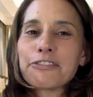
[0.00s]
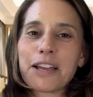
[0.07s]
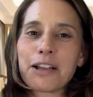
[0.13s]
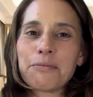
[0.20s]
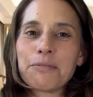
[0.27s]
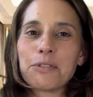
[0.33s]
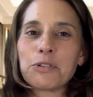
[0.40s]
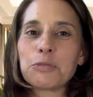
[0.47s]

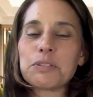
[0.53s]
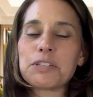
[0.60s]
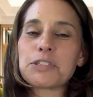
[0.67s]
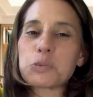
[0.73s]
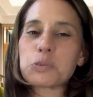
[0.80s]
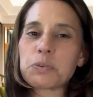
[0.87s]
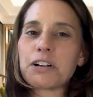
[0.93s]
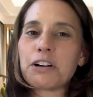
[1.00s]
them would be
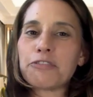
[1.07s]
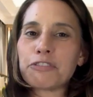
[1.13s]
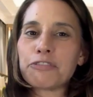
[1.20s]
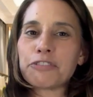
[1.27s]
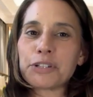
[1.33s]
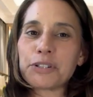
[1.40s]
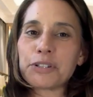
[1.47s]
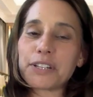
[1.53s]
super helpful
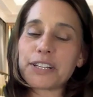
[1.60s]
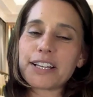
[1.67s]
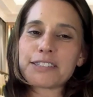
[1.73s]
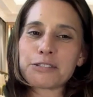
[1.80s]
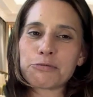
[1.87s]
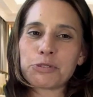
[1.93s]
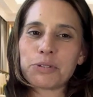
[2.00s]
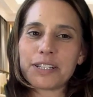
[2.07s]
for you to get
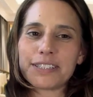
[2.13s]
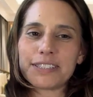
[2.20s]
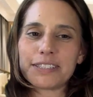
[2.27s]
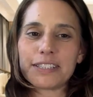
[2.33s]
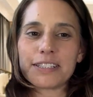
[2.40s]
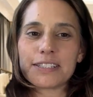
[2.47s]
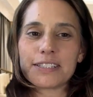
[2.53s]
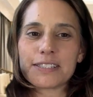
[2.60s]
some new
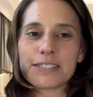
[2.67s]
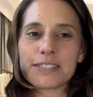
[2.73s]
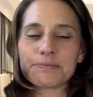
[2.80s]
ideas.